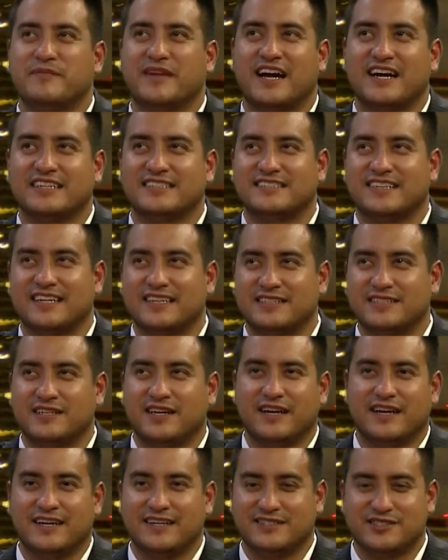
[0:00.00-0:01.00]
night that
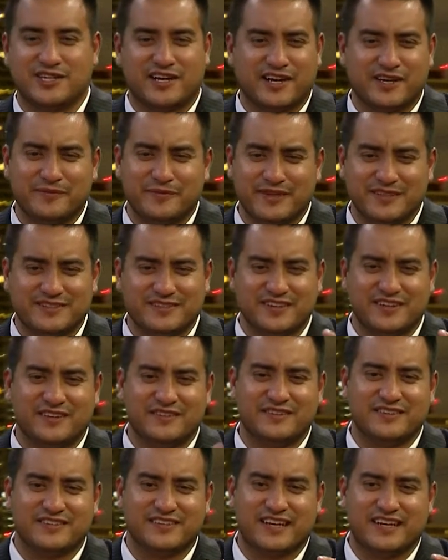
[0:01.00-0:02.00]
uh, Johnny Manziel
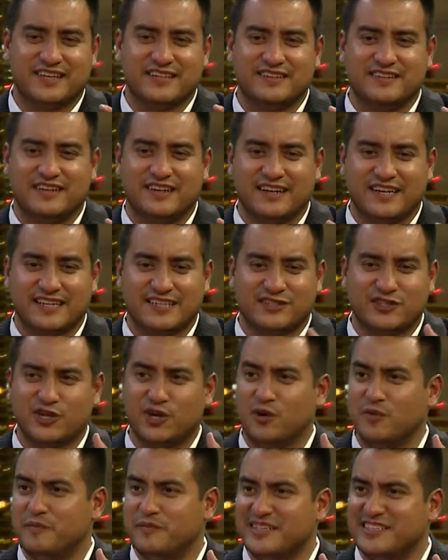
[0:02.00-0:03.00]
decided like to
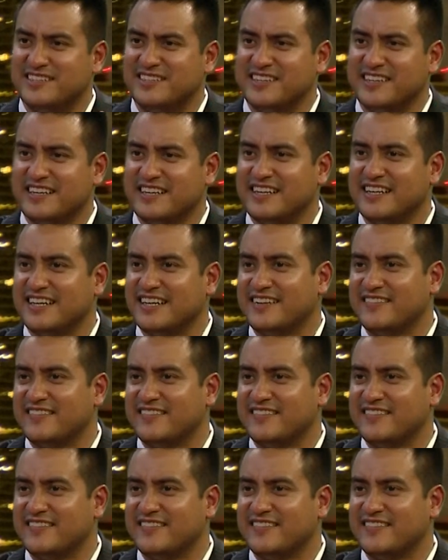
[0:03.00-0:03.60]
go missing